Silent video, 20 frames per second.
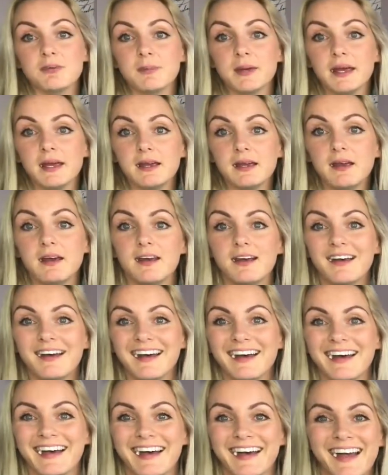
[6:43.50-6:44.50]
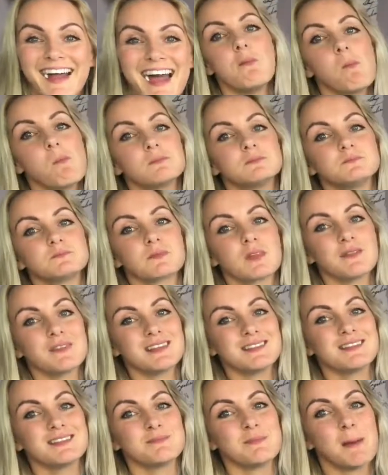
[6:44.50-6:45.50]
for me.
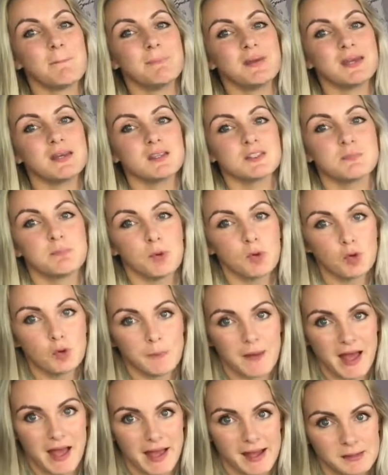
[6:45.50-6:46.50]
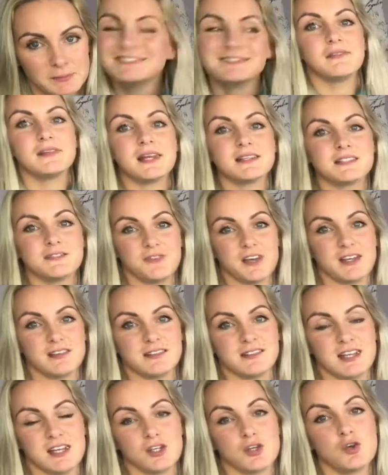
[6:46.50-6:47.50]
This is my biggest bugbear. And let's
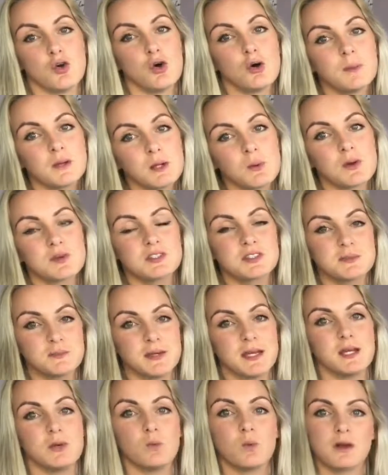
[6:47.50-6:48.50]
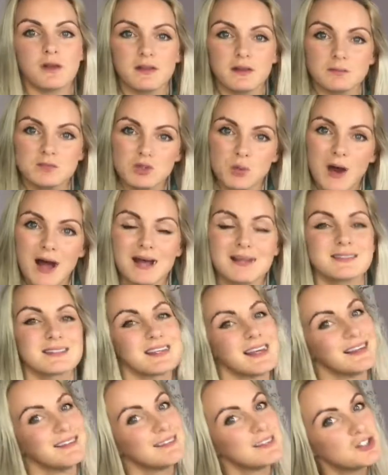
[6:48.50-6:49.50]
face it, nobody wants to be one of them twats
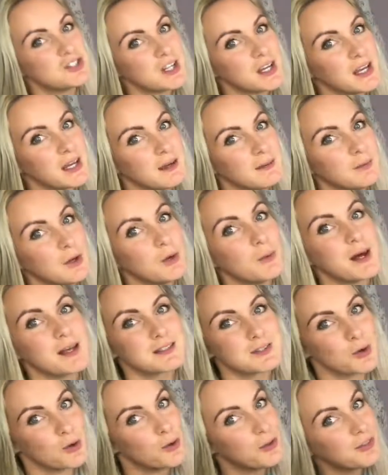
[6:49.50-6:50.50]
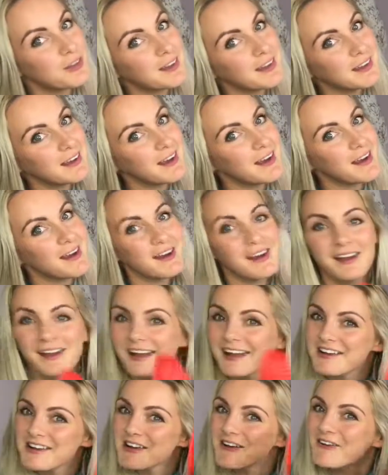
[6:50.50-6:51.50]
in the gym who has all the gear
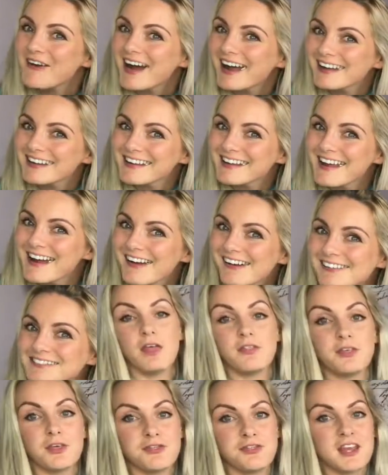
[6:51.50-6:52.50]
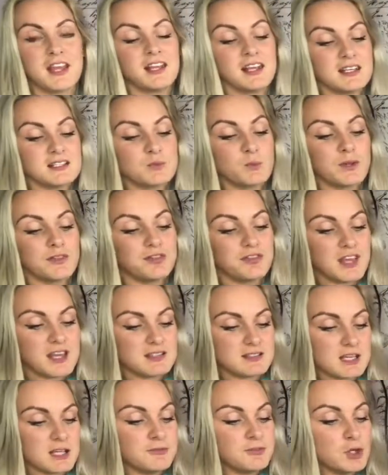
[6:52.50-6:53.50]
and no idea. The thing is with
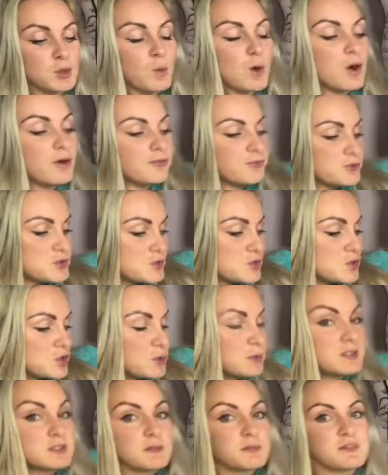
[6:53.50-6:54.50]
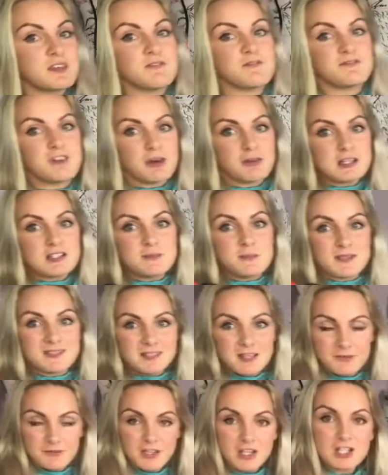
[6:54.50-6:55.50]
these, if you are doing something very
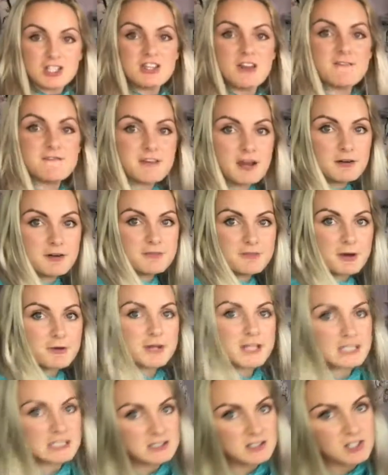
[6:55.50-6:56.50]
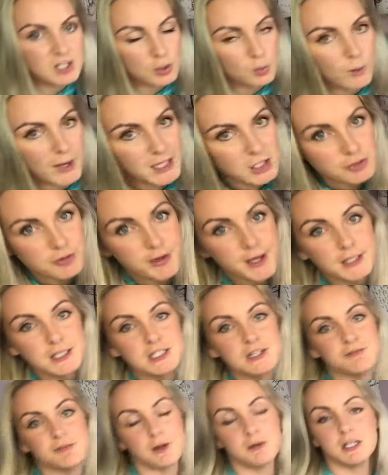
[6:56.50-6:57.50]
specific and you're very, very into your weight training,
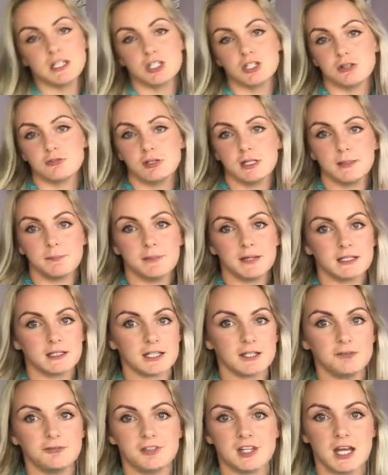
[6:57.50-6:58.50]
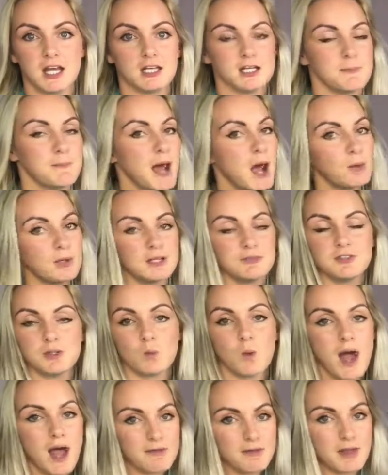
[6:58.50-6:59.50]
you're very into your Olympic lifting, your powerlifting,
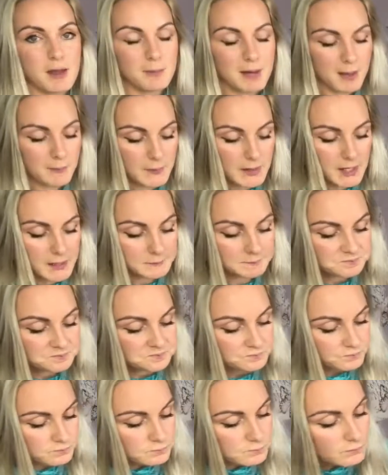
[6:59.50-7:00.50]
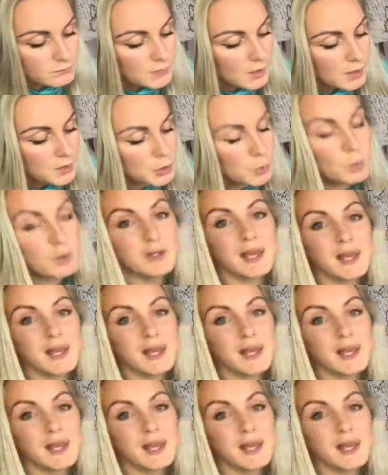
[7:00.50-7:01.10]
whatever that might be, you'll